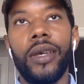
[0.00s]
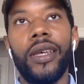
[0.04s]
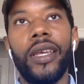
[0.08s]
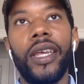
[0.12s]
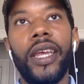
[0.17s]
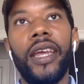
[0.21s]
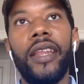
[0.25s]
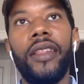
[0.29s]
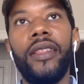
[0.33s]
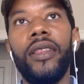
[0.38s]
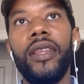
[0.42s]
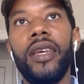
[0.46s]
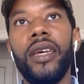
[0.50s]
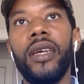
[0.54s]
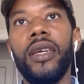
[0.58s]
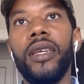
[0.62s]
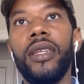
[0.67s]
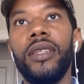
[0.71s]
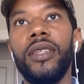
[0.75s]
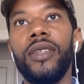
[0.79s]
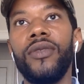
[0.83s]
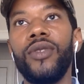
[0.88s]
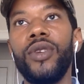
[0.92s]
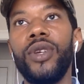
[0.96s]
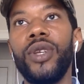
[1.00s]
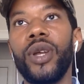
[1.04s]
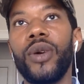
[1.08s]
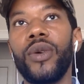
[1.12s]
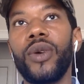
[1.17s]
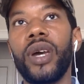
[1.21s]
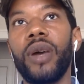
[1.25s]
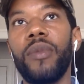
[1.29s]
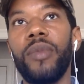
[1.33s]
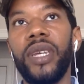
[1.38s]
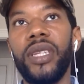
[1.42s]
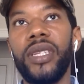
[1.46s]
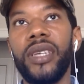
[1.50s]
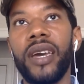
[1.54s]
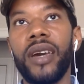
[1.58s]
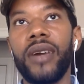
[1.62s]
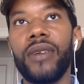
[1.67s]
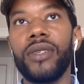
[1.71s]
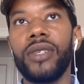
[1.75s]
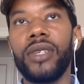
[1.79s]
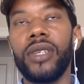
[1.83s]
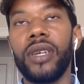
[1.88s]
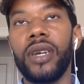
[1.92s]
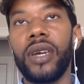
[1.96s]
And then, you know, coming down
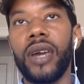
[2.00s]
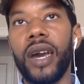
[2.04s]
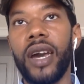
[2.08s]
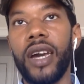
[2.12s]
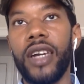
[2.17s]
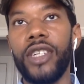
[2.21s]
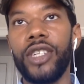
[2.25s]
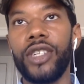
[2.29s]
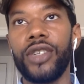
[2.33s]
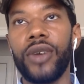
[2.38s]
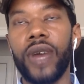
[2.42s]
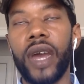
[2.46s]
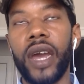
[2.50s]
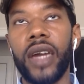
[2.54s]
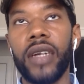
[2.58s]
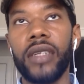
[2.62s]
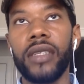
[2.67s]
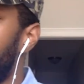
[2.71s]
to the contract,